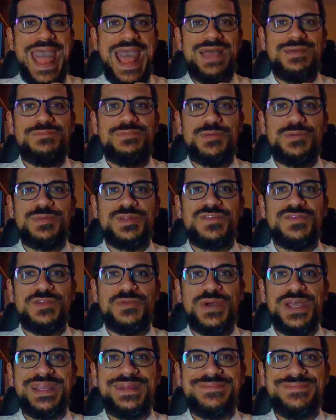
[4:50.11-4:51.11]
purposeful
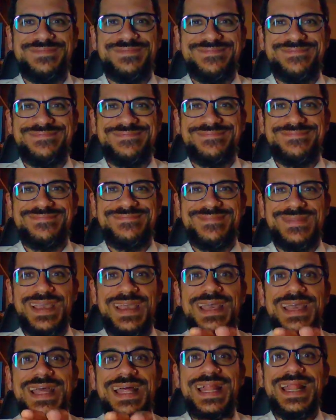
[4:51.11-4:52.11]
way.
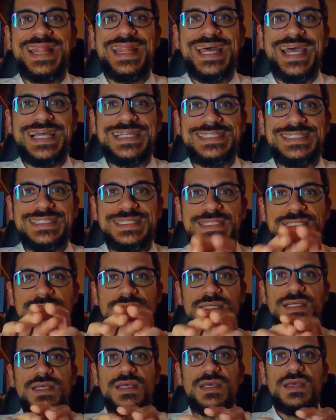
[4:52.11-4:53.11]
That
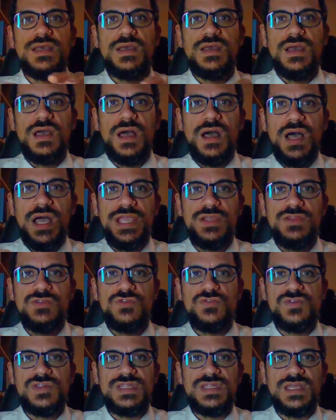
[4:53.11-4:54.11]
I
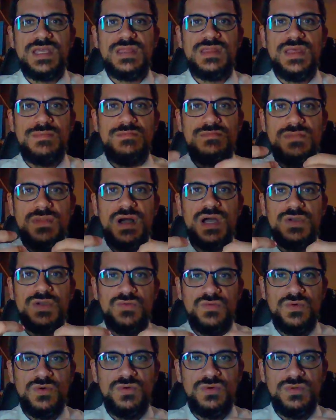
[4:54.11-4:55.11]
understand that my
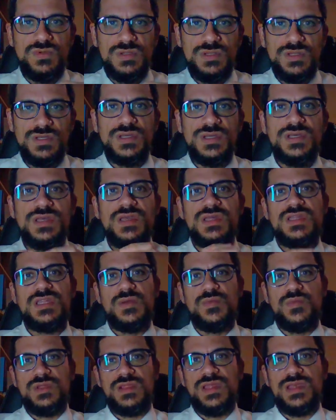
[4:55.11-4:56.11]
role is
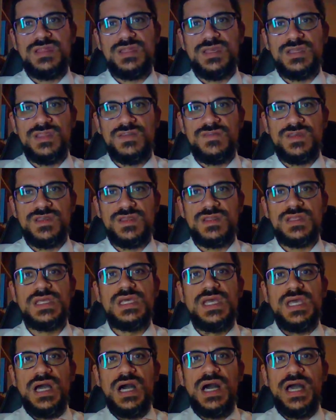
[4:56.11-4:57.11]
somewhat less significant.
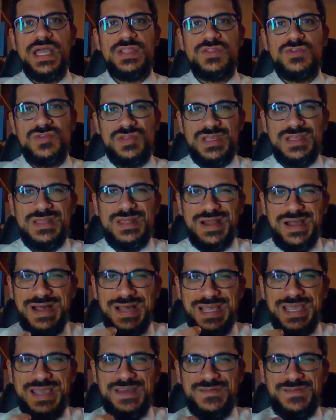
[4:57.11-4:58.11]
I understand that I
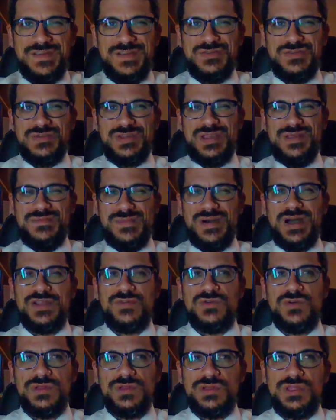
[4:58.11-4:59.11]
have to understand my
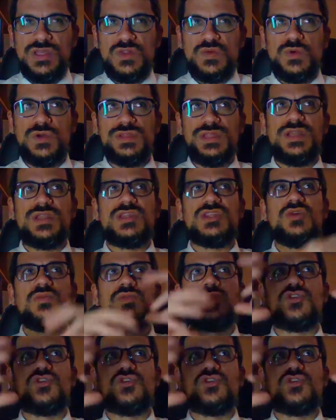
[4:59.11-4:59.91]
role in this world, that it's so much